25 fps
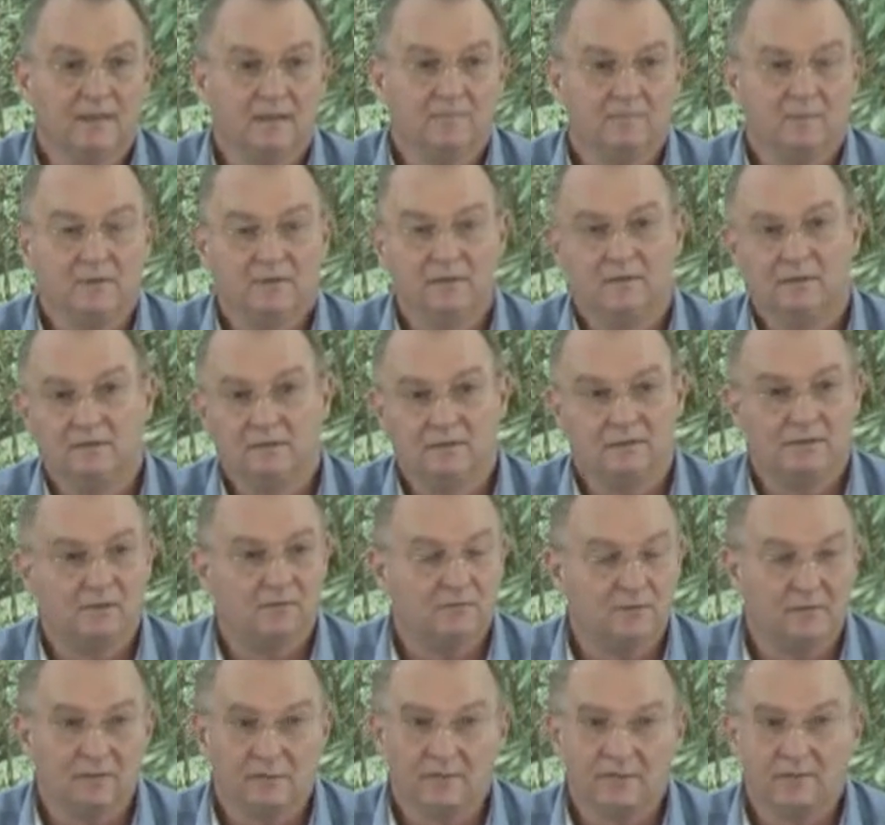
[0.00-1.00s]
I mean, they
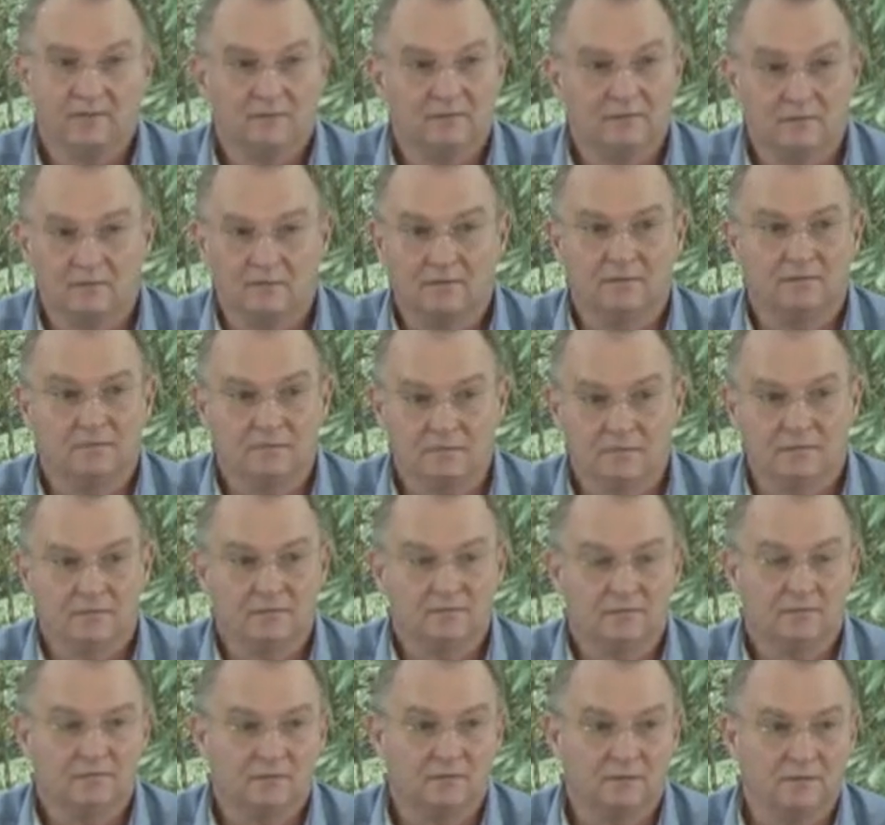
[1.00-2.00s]
rely on, on
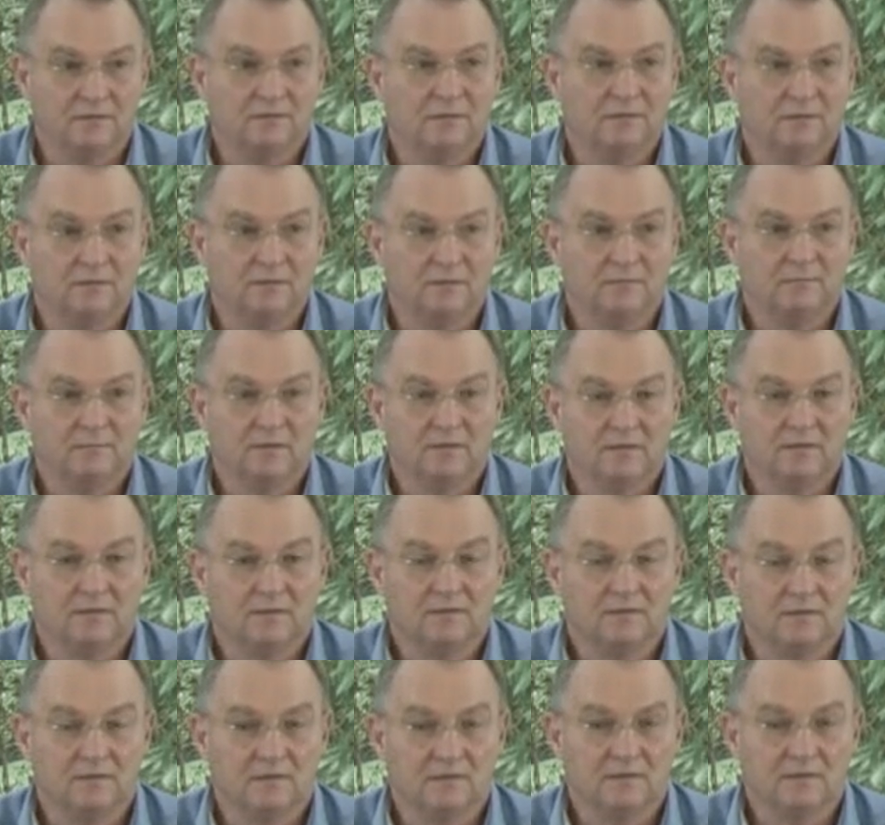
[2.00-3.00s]
cotton a lot, but
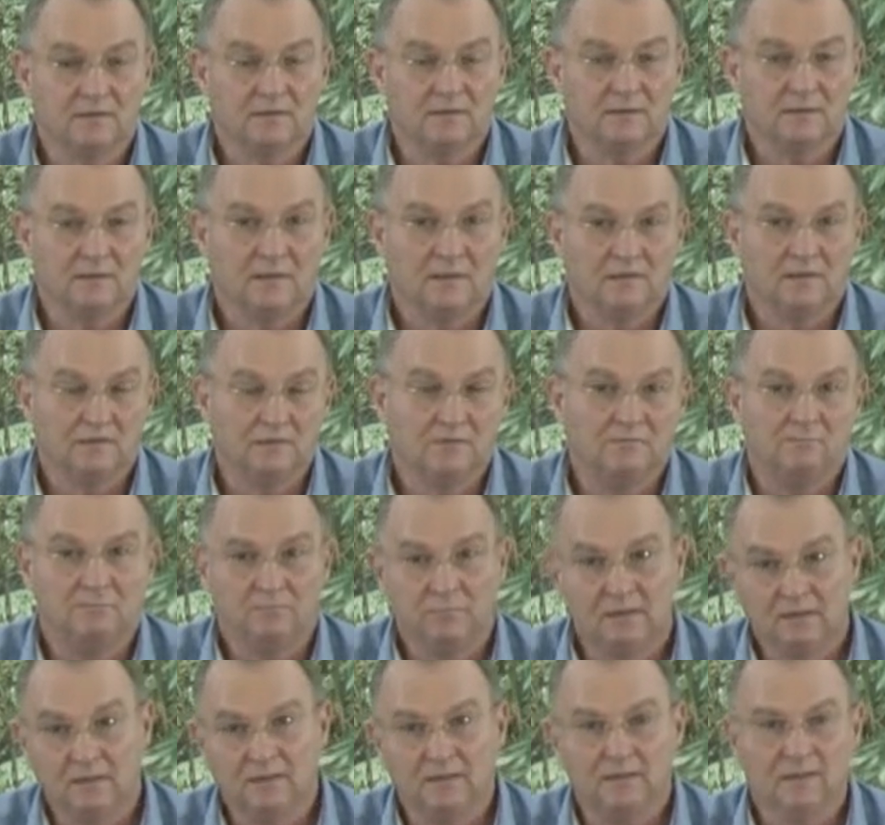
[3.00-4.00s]
they're, they're also
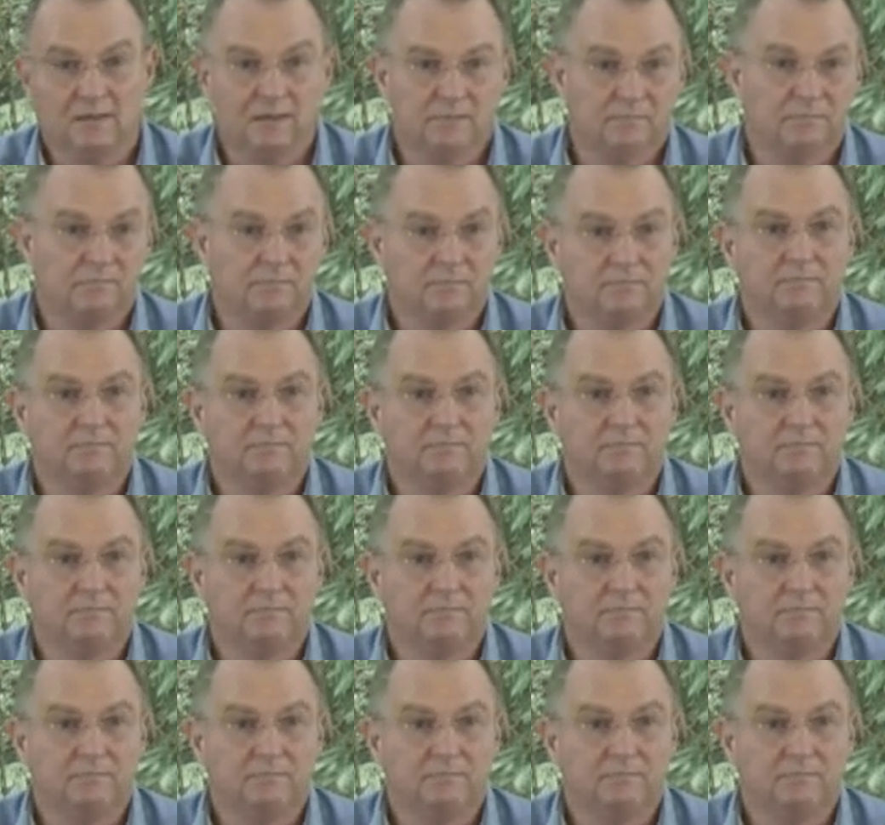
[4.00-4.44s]
building up,